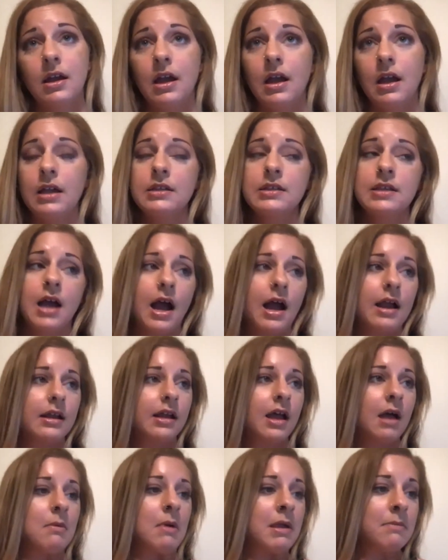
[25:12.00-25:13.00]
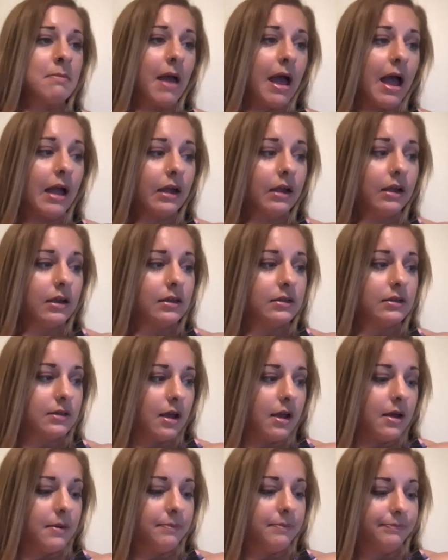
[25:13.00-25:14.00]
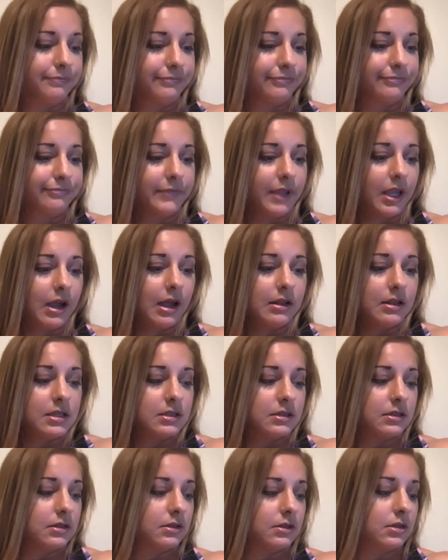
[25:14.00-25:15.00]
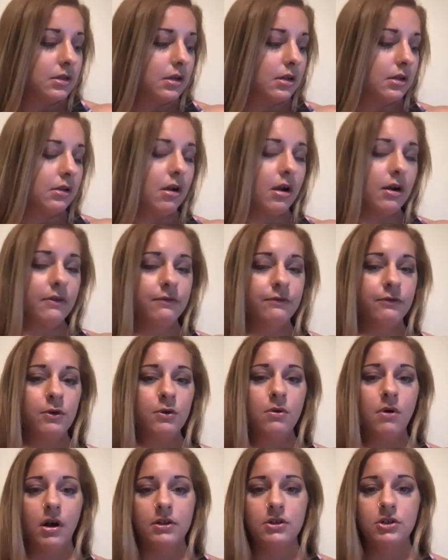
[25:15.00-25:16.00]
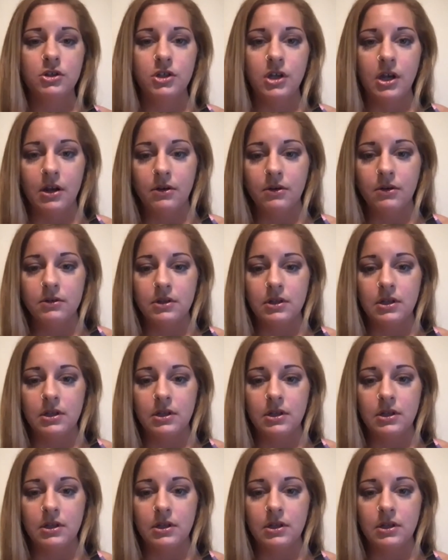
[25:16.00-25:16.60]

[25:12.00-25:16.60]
It's kind of coming back because like I listen to a lot of Fuad's channels,